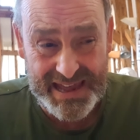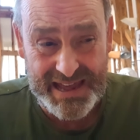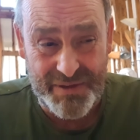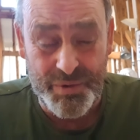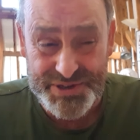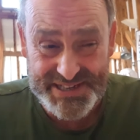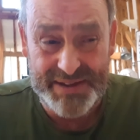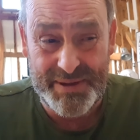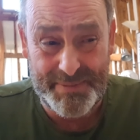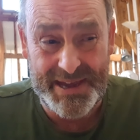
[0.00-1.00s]
we'll see
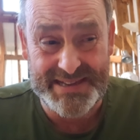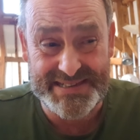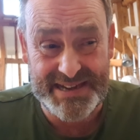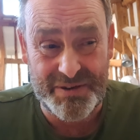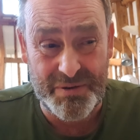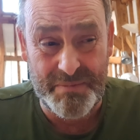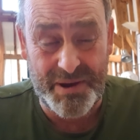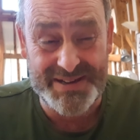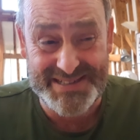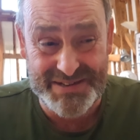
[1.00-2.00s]
how it pans out, but
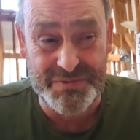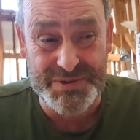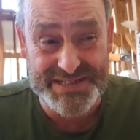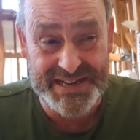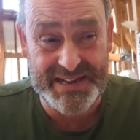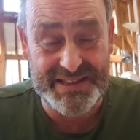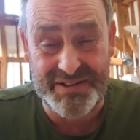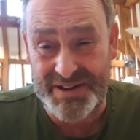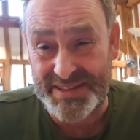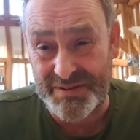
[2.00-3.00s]
I still say the
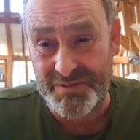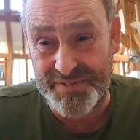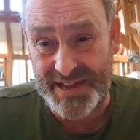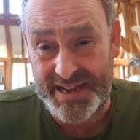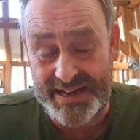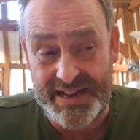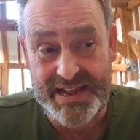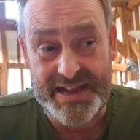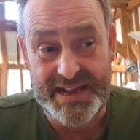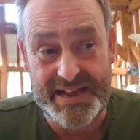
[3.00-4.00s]
ideal van
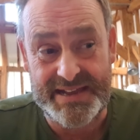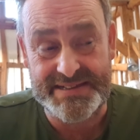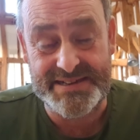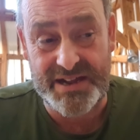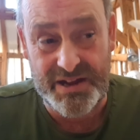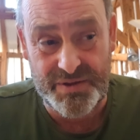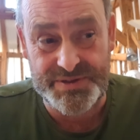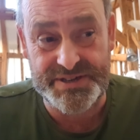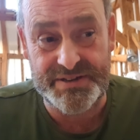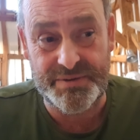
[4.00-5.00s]
is a
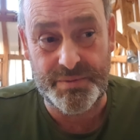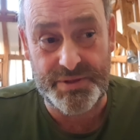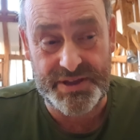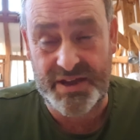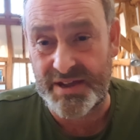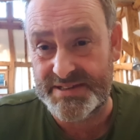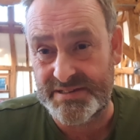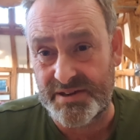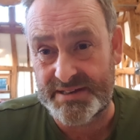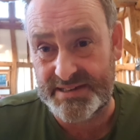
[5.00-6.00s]
Luton with a curtain
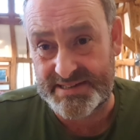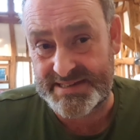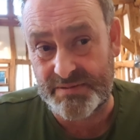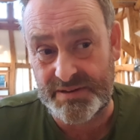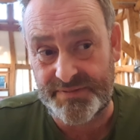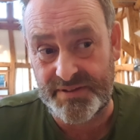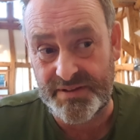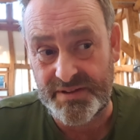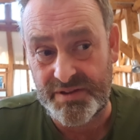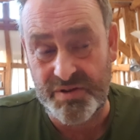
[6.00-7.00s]
side and a tail lift.
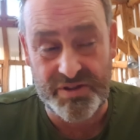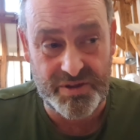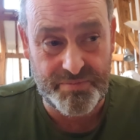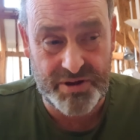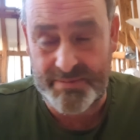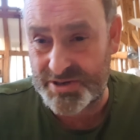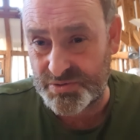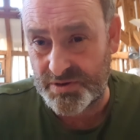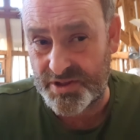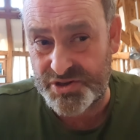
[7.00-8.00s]
You can do pretty much
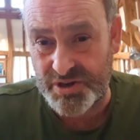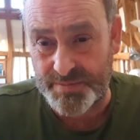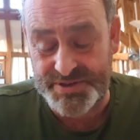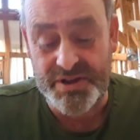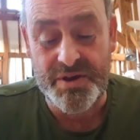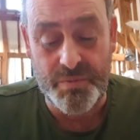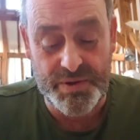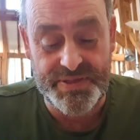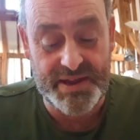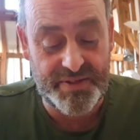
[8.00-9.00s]
all of the jobs
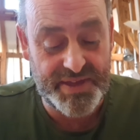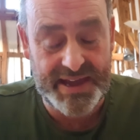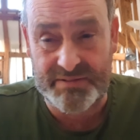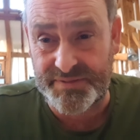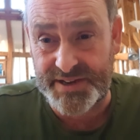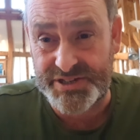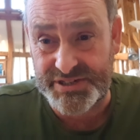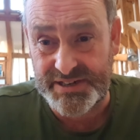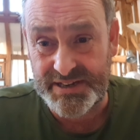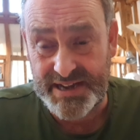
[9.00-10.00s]
with none of the
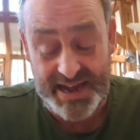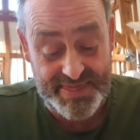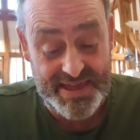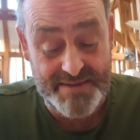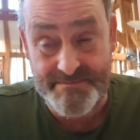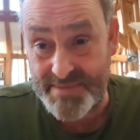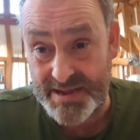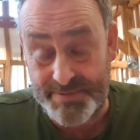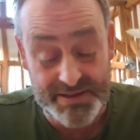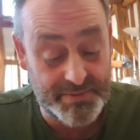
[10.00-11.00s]
aggravation, and that
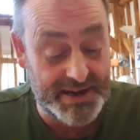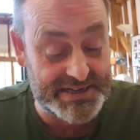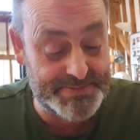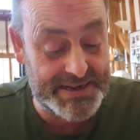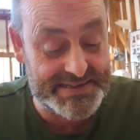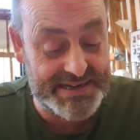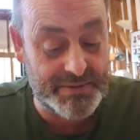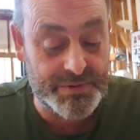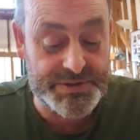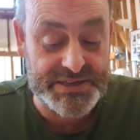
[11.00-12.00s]
may be the way this pans
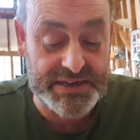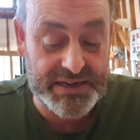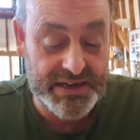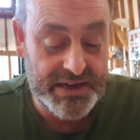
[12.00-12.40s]
out. We'll see.